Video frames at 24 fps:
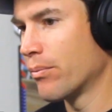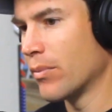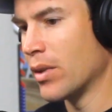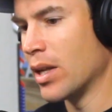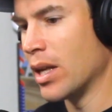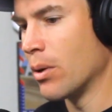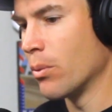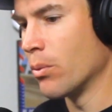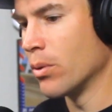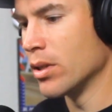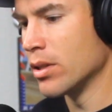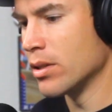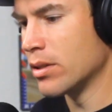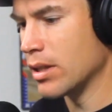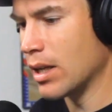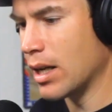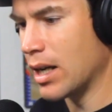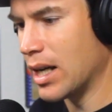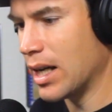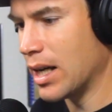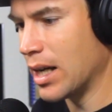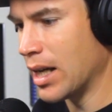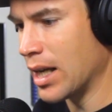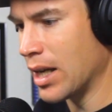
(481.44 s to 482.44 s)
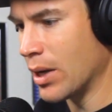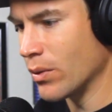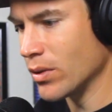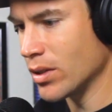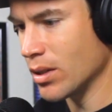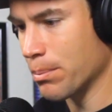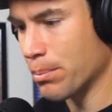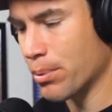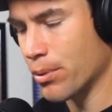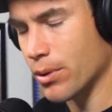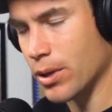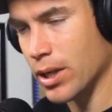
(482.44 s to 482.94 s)
It was
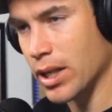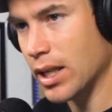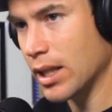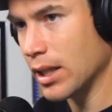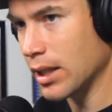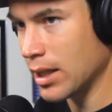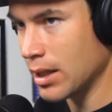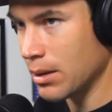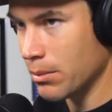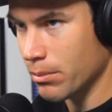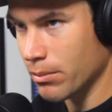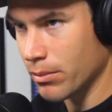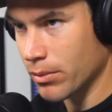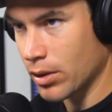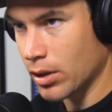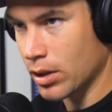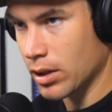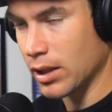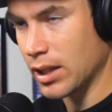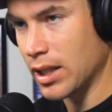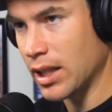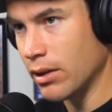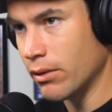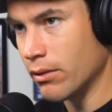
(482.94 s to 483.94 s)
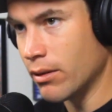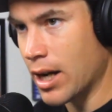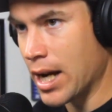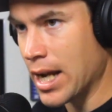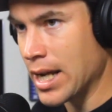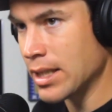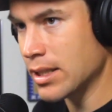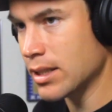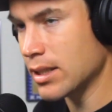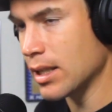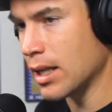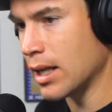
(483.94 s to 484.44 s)
a pretty clean
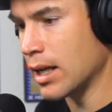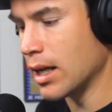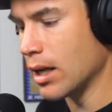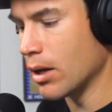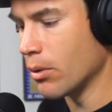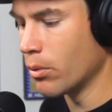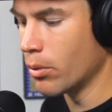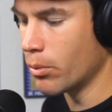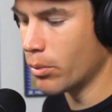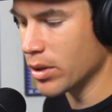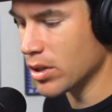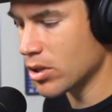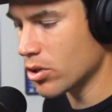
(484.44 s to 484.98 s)
race. When we